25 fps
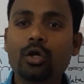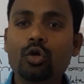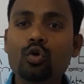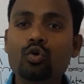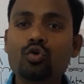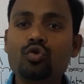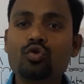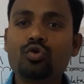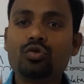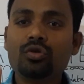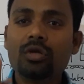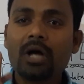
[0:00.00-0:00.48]
You
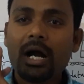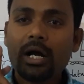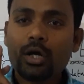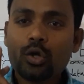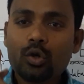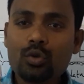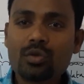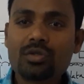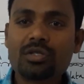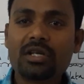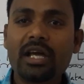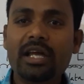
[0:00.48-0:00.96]
should not
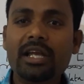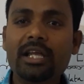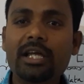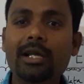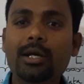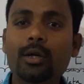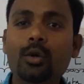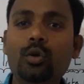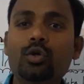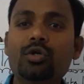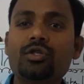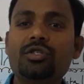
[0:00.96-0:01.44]
use any
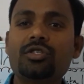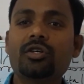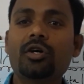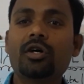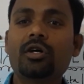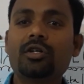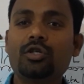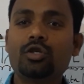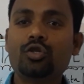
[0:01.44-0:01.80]
loose words.